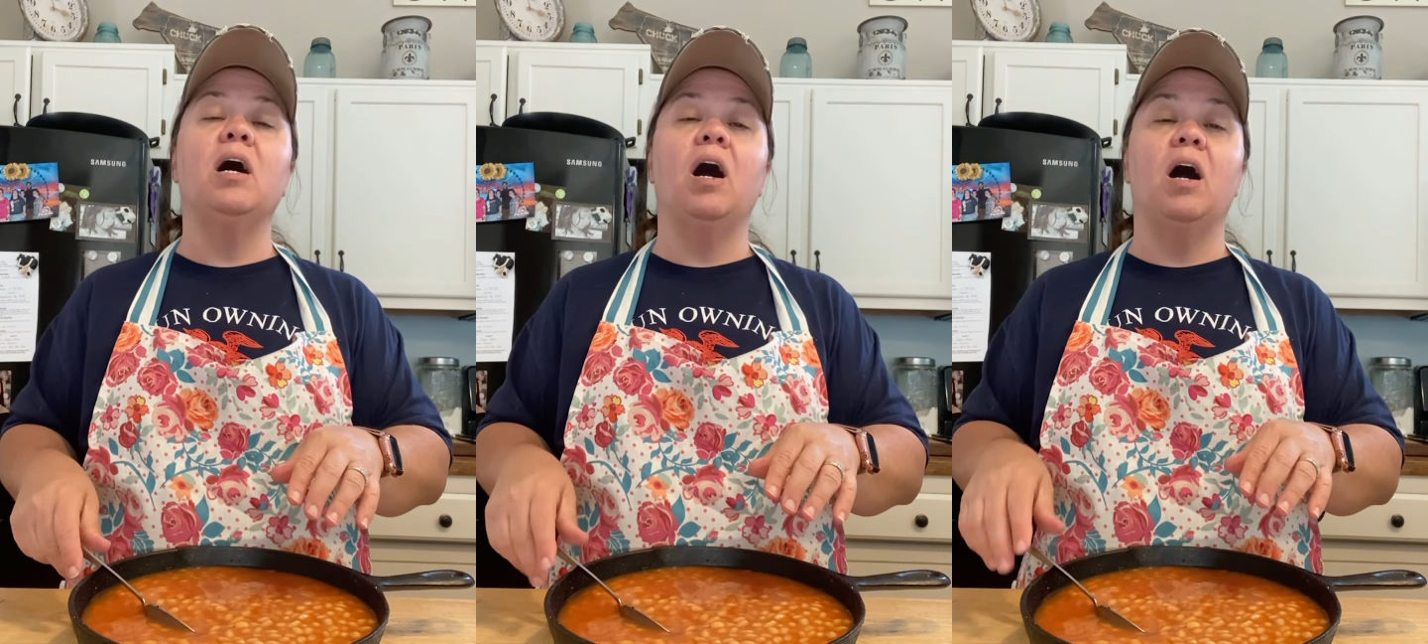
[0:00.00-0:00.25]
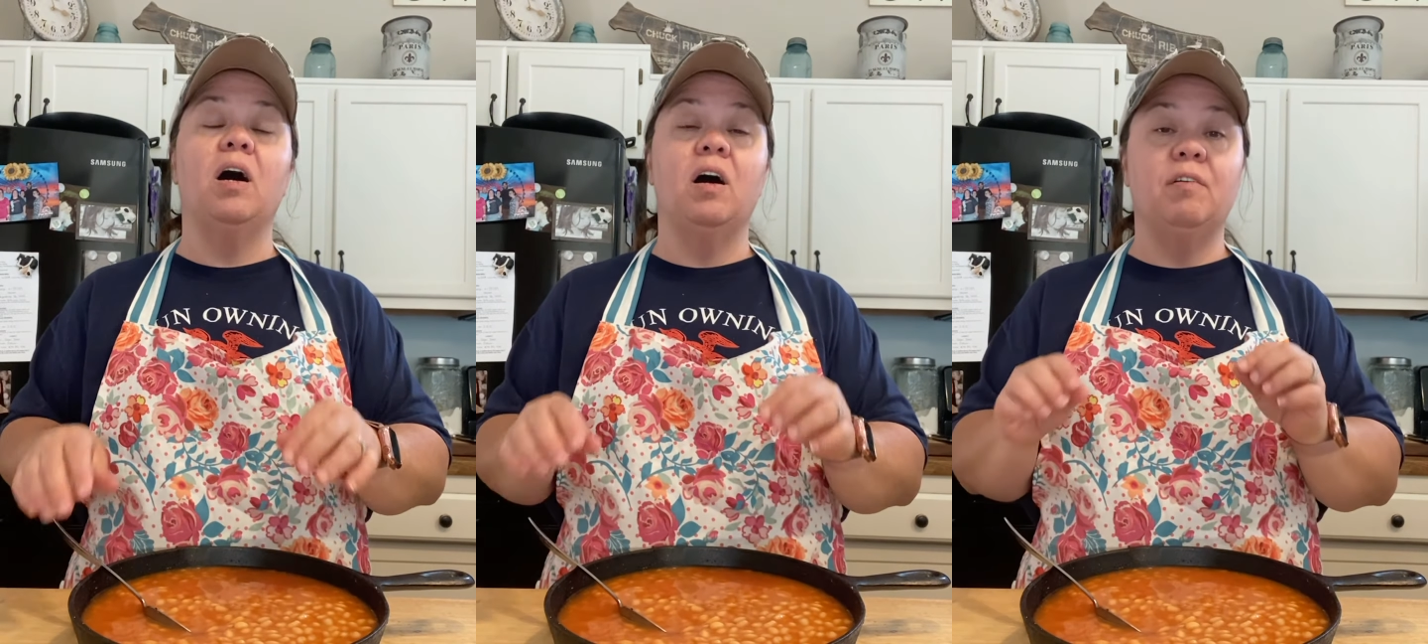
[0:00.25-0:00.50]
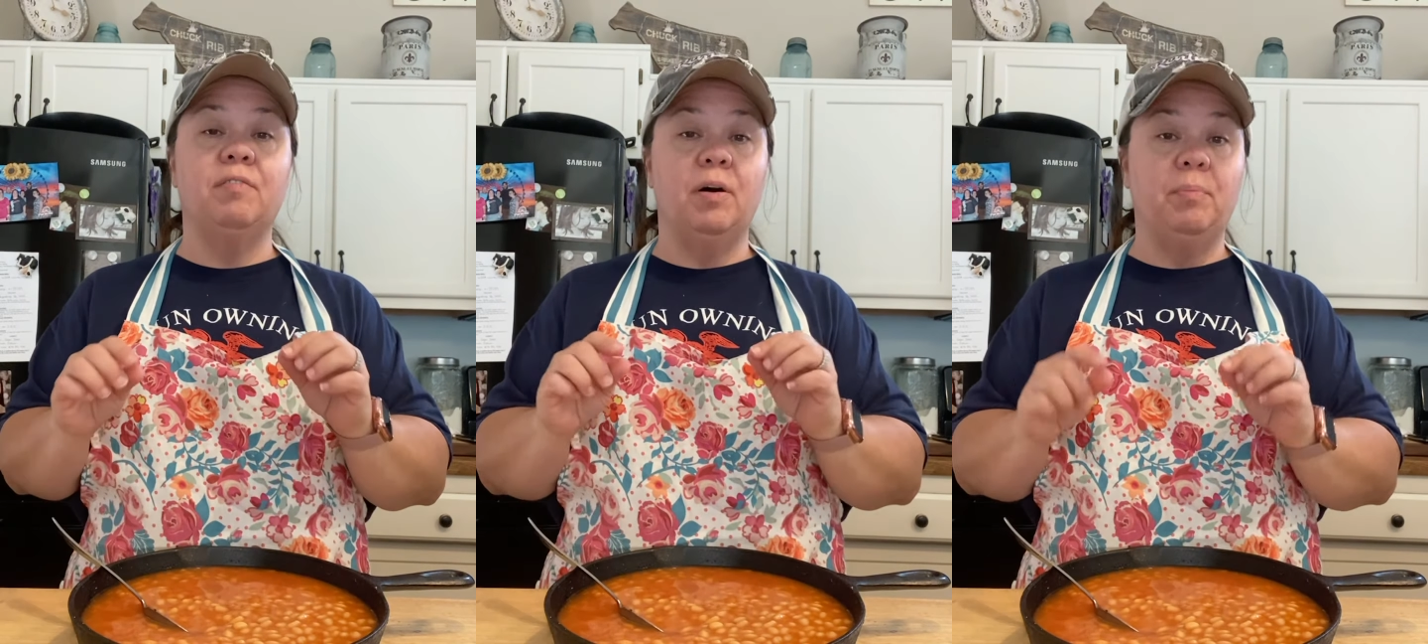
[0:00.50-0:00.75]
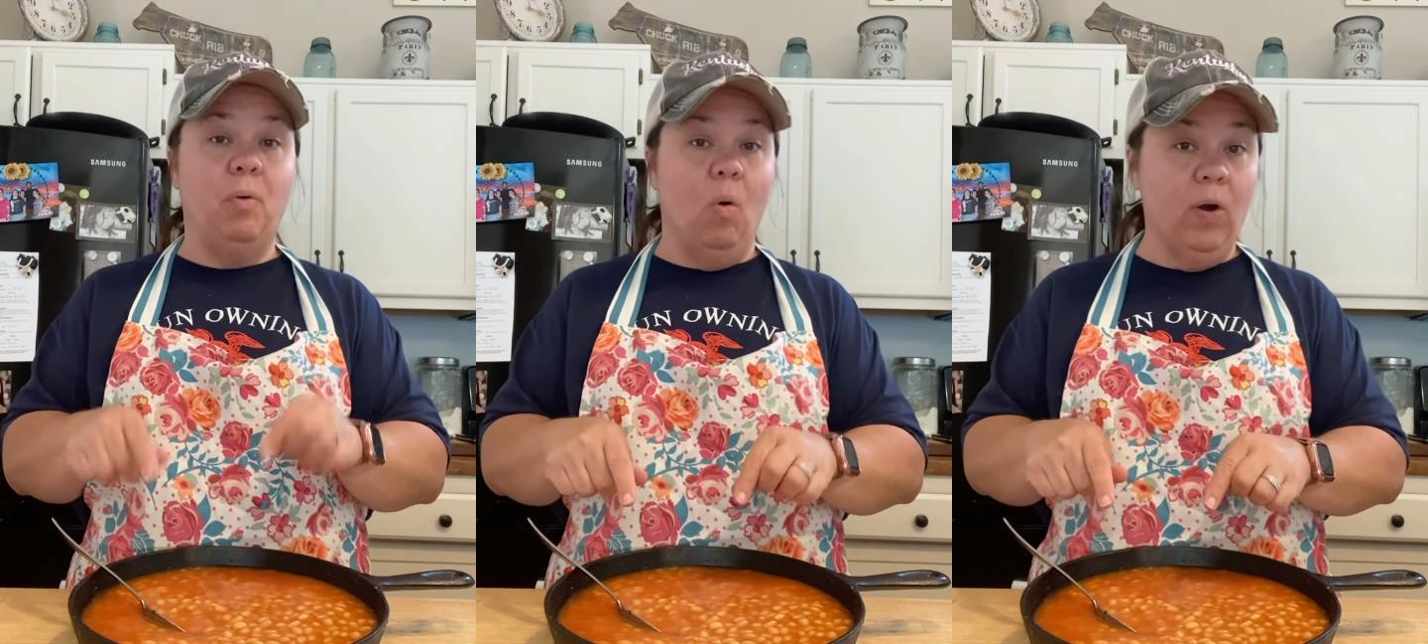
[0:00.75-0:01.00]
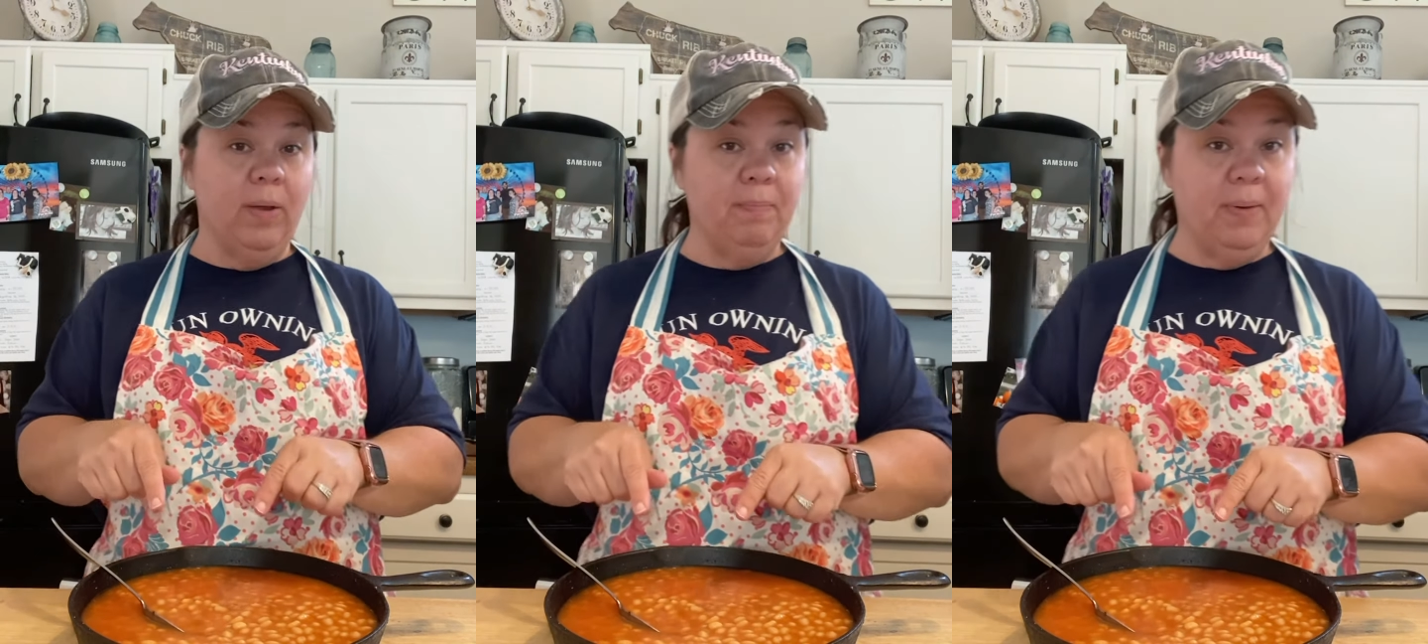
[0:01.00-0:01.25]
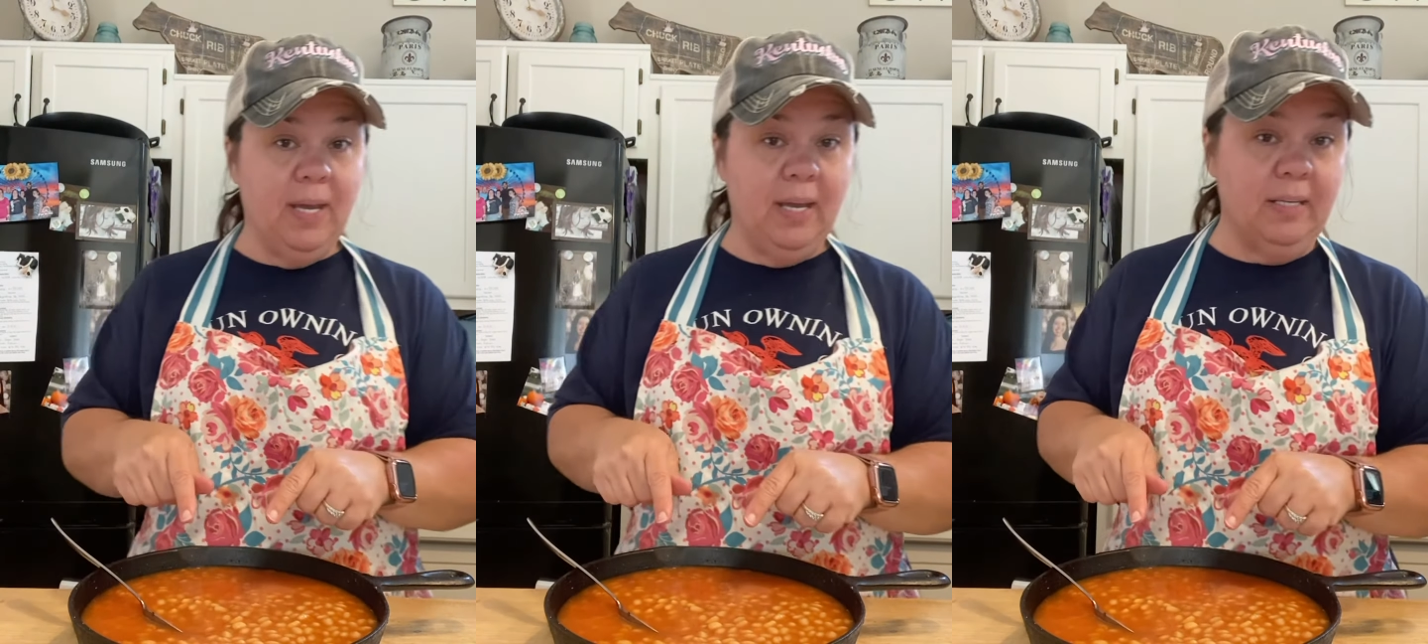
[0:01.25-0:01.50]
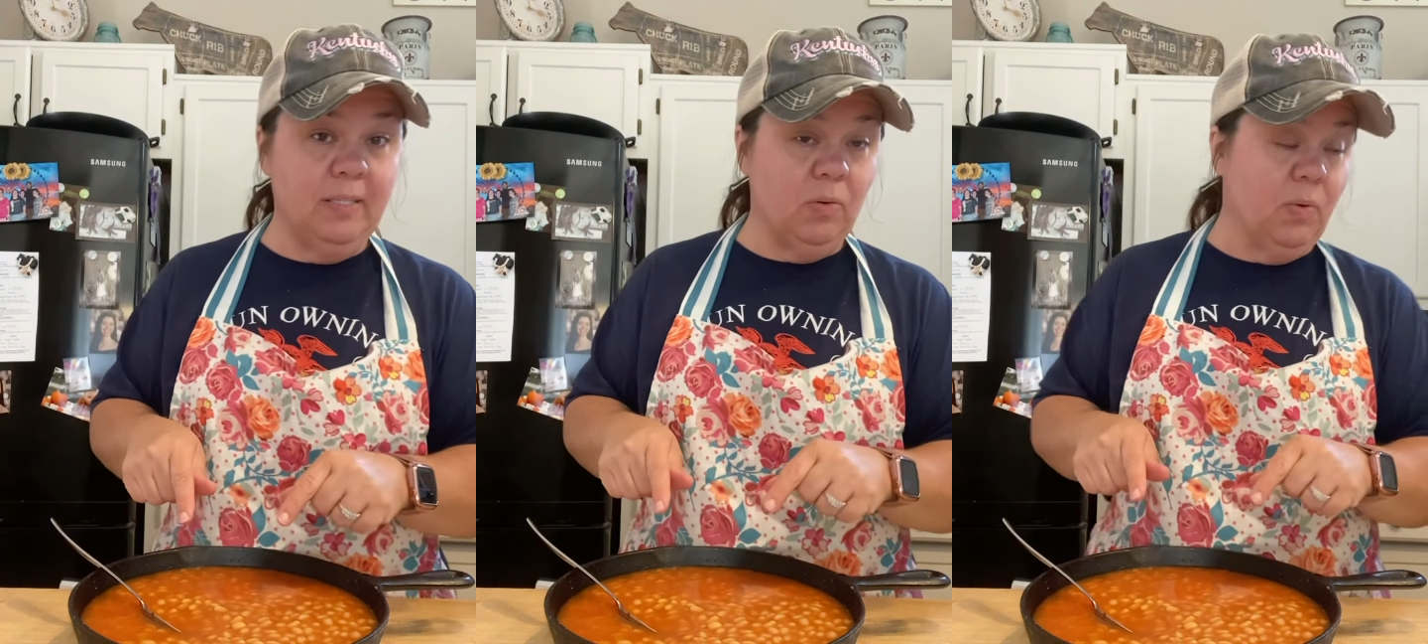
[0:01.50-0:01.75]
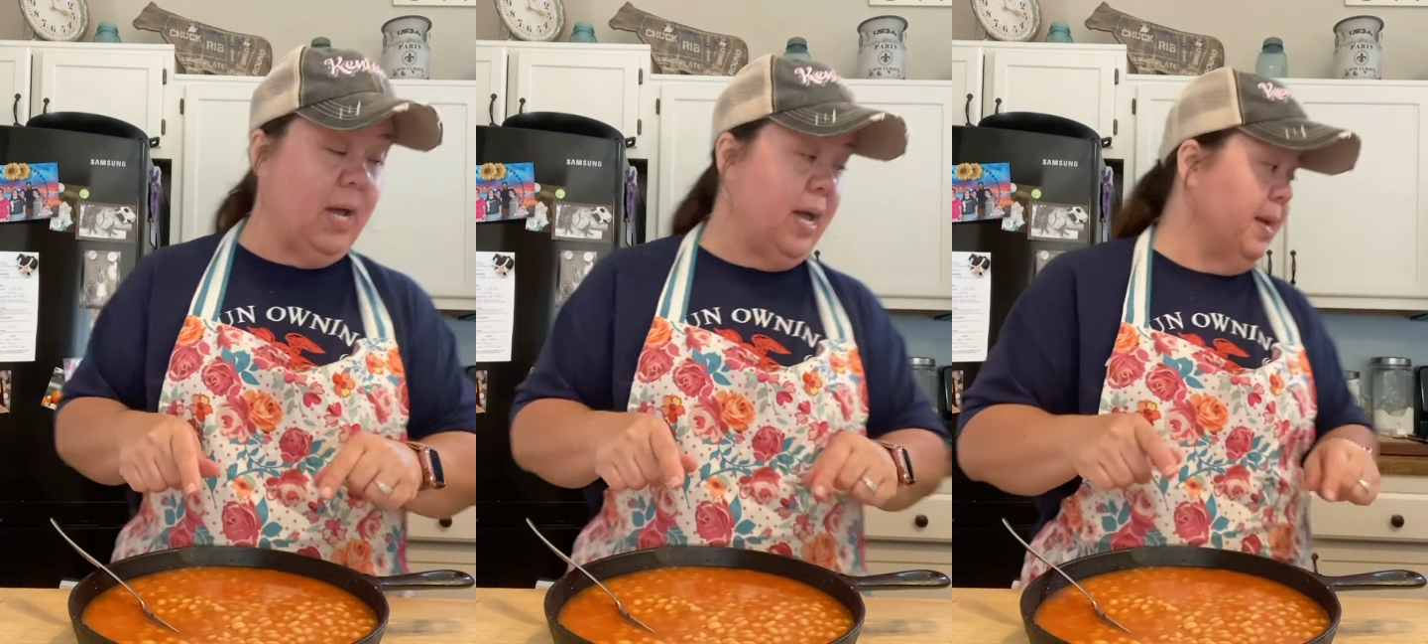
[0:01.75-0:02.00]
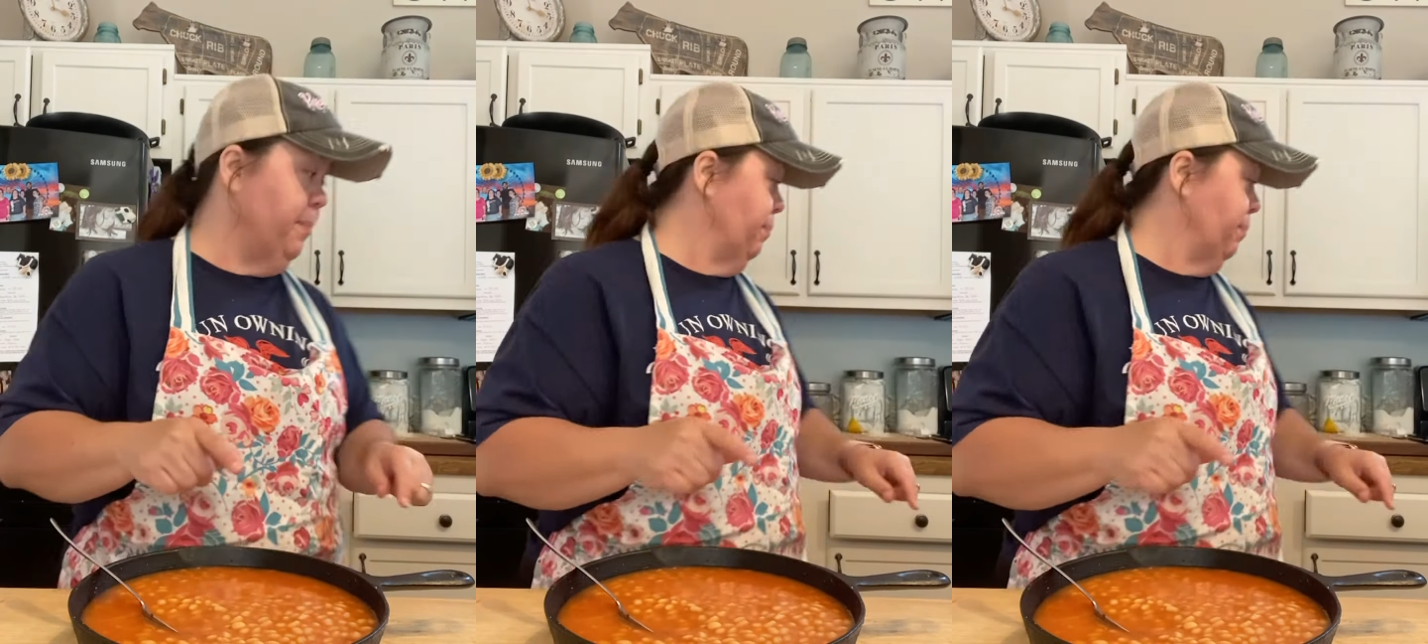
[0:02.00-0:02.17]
of pork and beans, okay?